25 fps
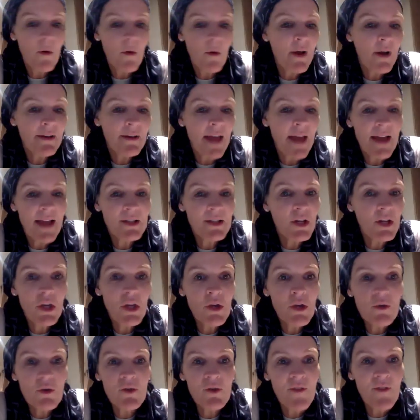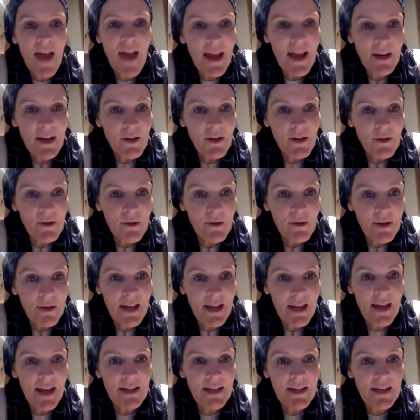it has a huge value.
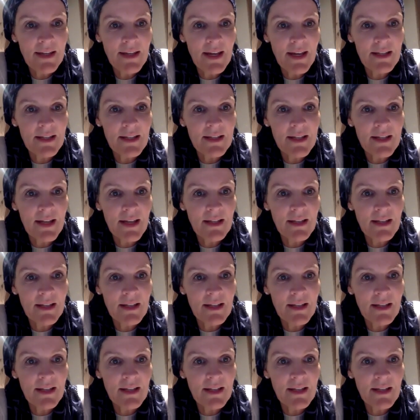It is